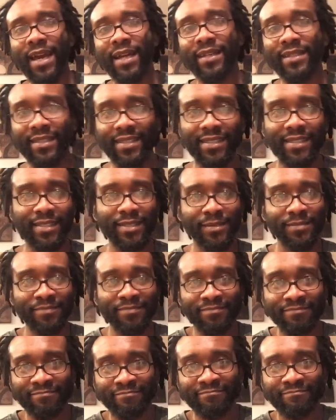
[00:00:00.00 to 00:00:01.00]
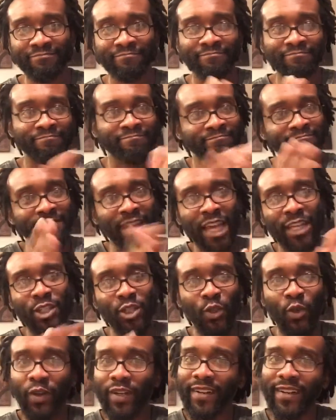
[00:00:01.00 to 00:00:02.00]
addicts
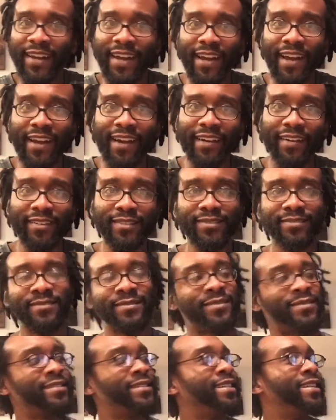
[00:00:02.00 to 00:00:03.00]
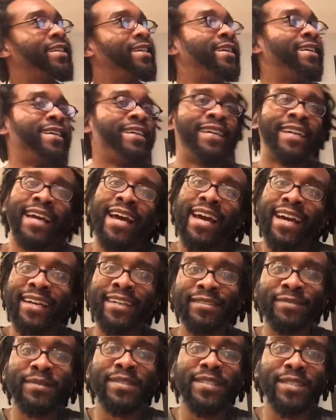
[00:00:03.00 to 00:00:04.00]
extraordinaire.
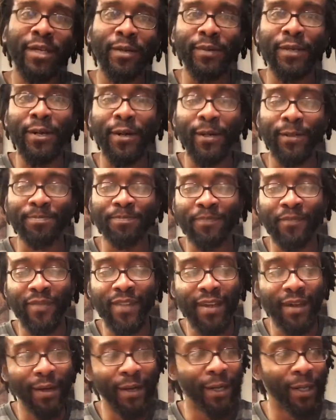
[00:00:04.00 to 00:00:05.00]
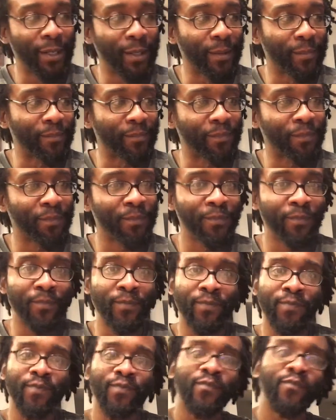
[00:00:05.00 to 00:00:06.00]
What's up, y'all? Um,
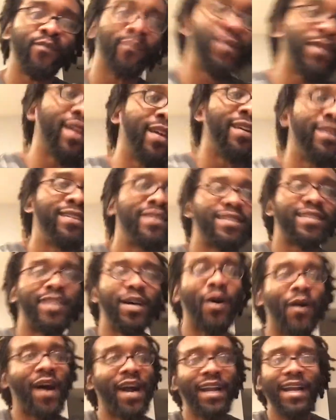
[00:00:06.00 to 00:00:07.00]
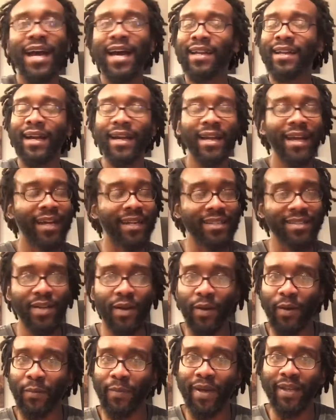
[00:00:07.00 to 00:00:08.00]
so I gotta I gotta
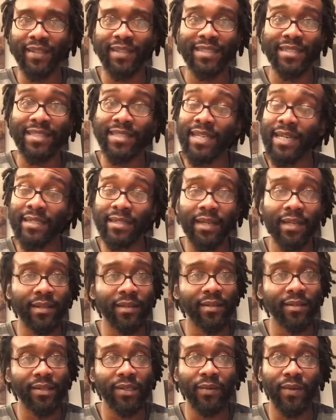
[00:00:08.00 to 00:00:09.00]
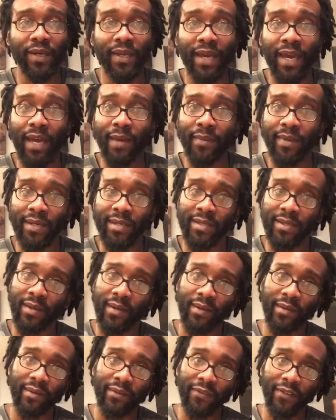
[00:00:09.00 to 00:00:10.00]
talk about this. This has nothing to do with gaming.
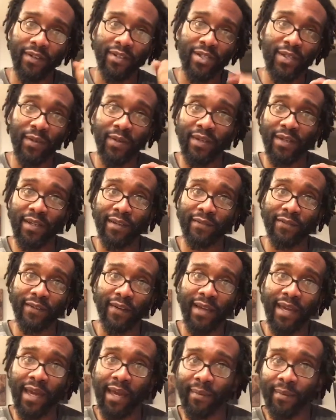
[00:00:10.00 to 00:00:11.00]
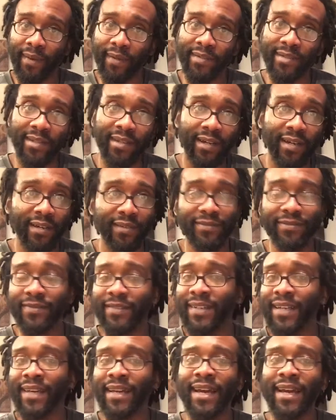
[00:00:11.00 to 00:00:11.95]
So if you're tuning in for gaming stuff,